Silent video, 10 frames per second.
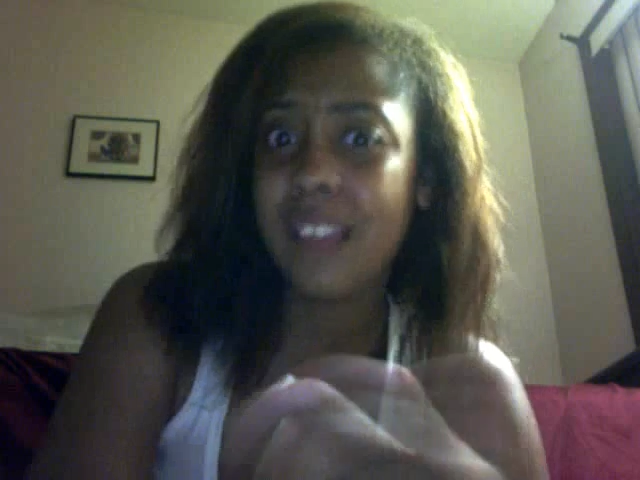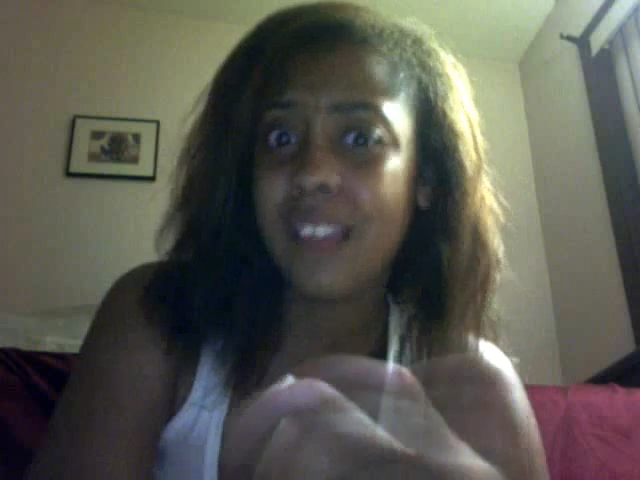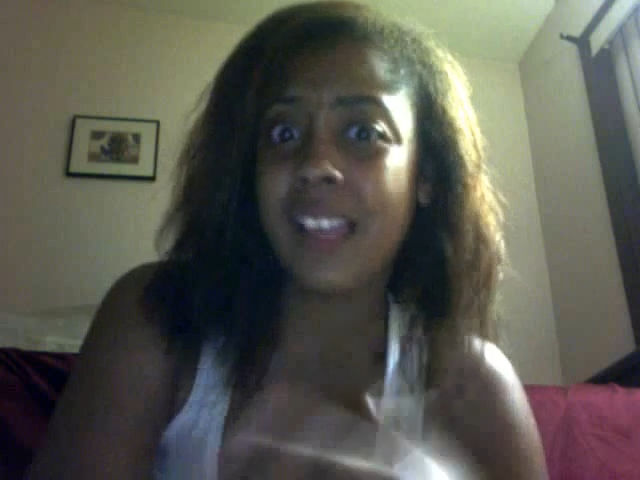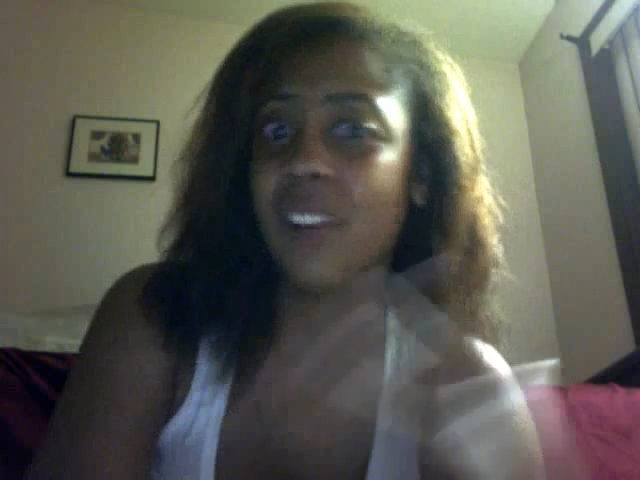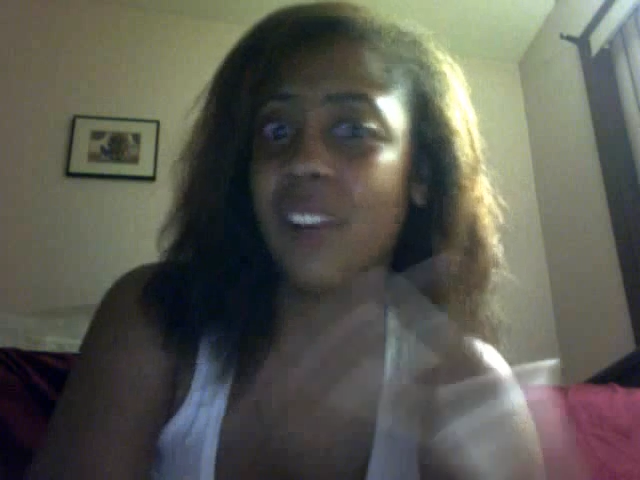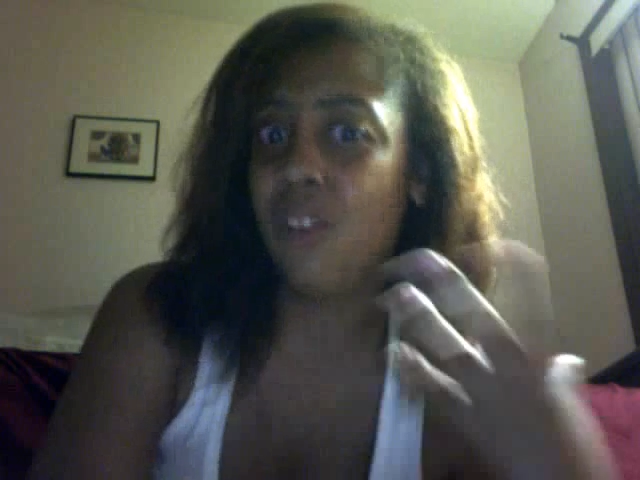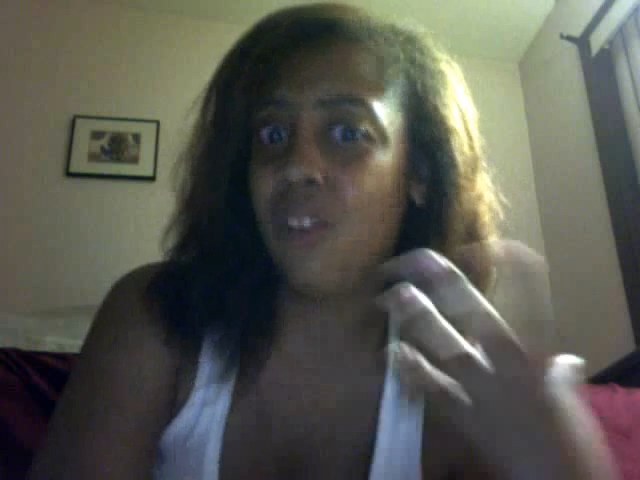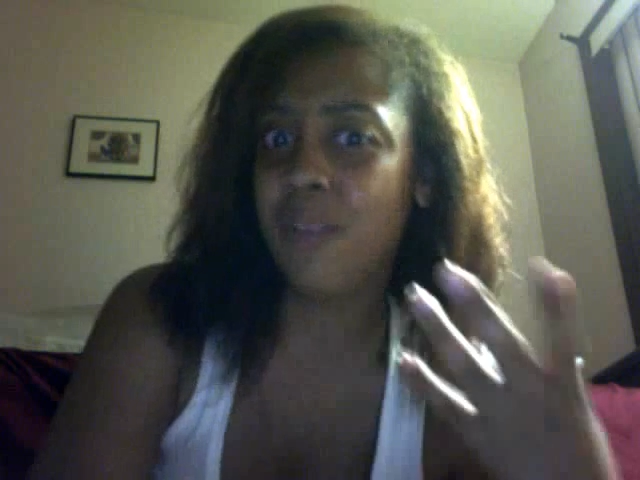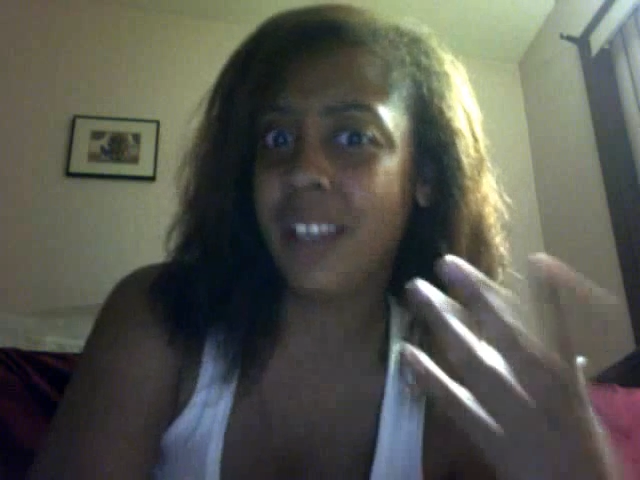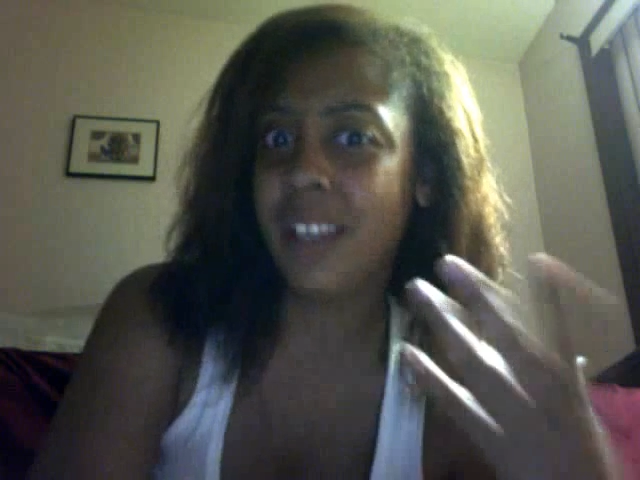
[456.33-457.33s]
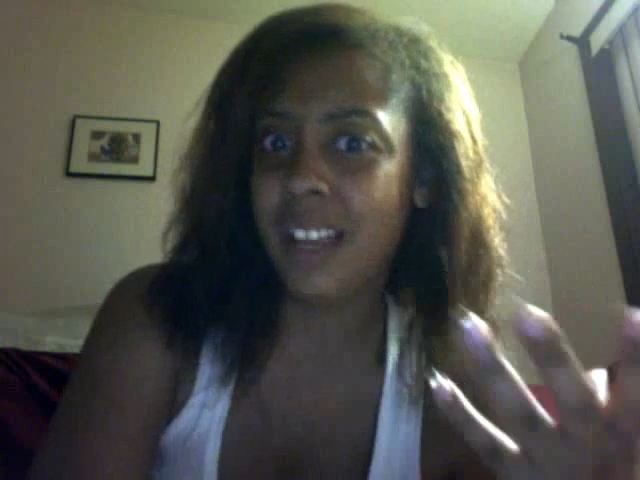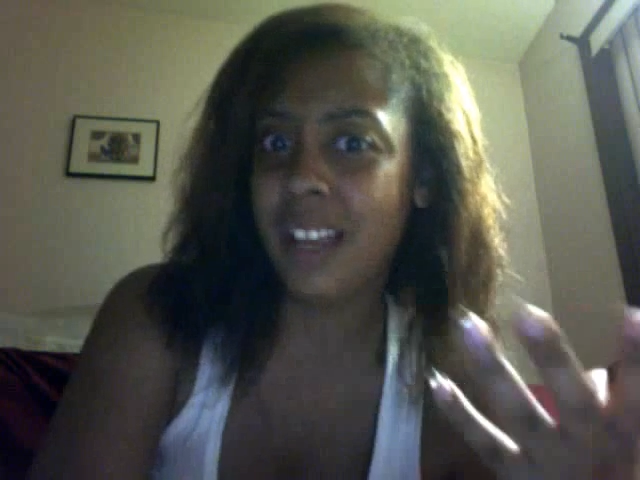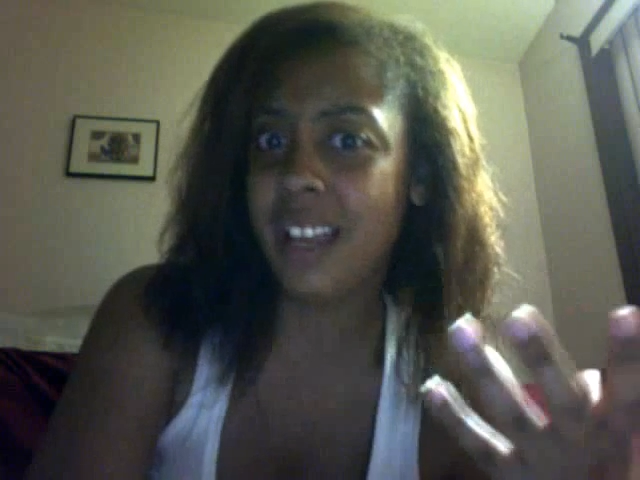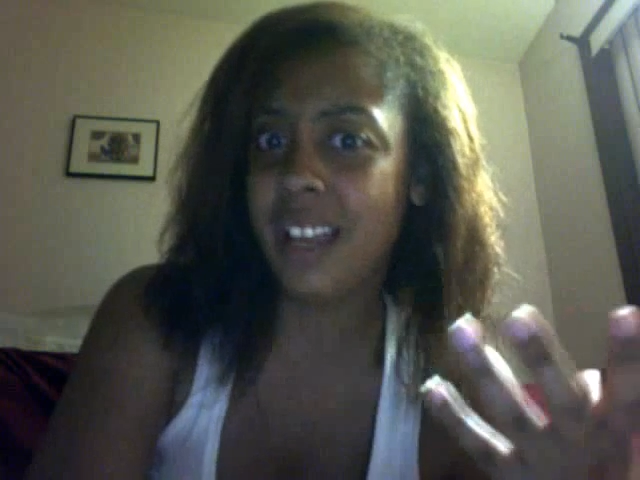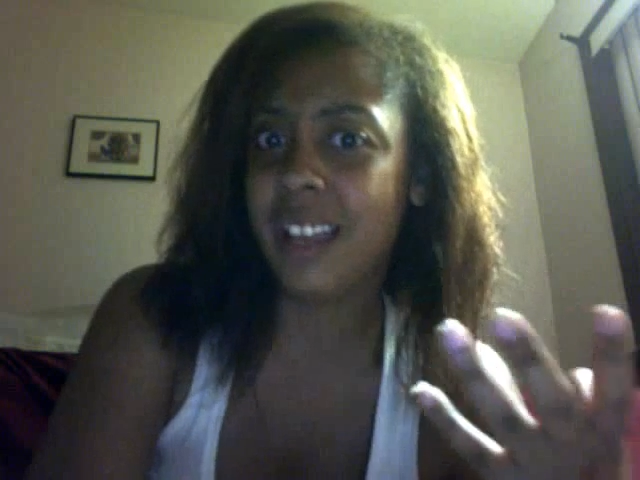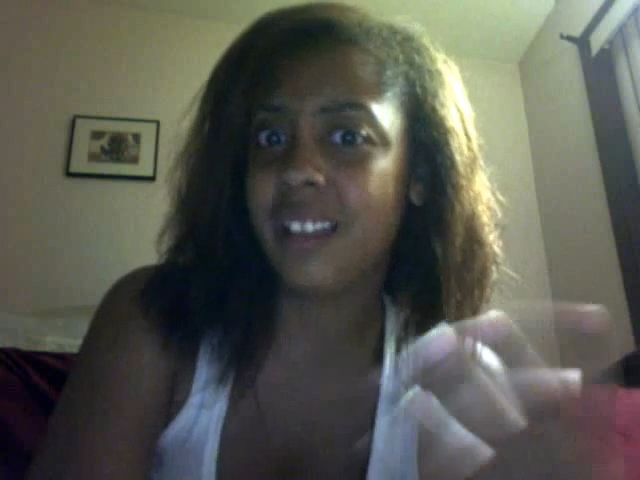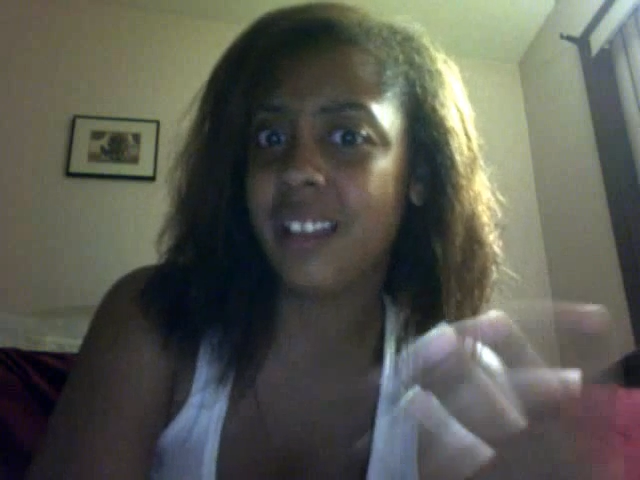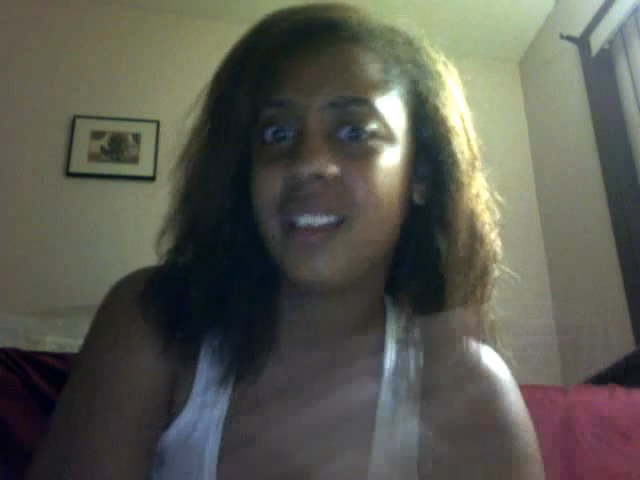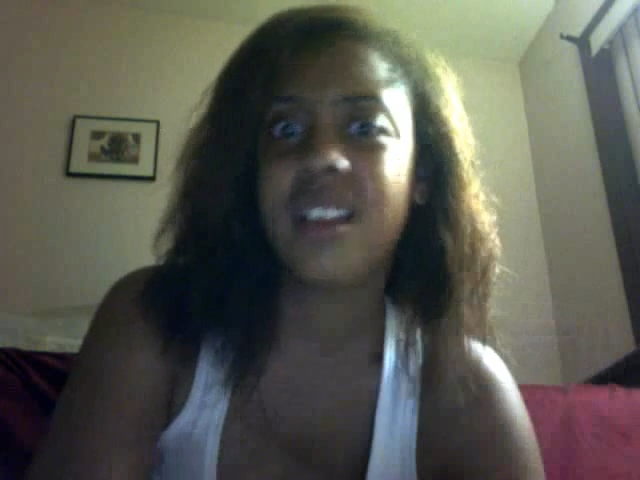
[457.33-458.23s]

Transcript: Like, oh my god.